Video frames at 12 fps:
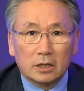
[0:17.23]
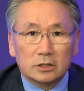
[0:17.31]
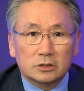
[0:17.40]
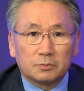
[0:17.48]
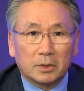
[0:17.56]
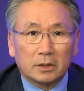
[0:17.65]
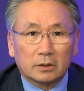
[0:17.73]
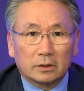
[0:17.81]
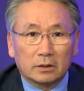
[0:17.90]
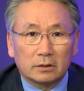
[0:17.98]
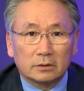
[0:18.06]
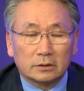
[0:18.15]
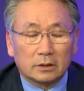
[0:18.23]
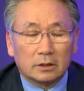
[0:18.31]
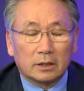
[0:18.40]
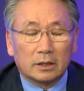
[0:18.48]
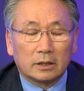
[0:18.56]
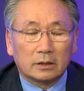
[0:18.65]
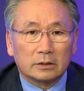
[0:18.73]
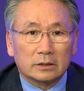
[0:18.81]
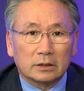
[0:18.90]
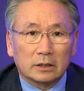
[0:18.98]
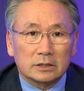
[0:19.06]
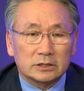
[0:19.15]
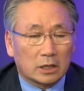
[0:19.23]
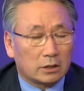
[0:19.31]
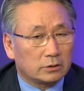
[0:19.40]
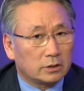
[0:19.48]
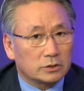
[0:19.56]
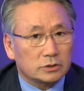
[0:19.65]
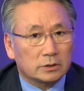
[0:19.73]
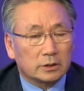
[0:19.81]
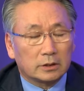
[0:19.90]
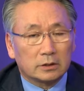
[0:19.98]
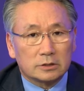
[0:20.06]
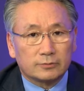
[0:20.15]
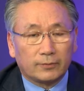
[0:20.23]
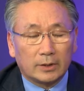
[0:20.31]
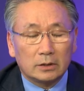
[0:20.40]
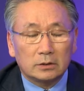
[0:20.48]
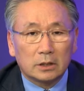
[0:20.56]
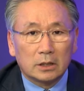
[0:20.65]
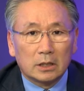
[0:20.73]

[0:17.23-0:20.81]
speakers, the scientists in this field.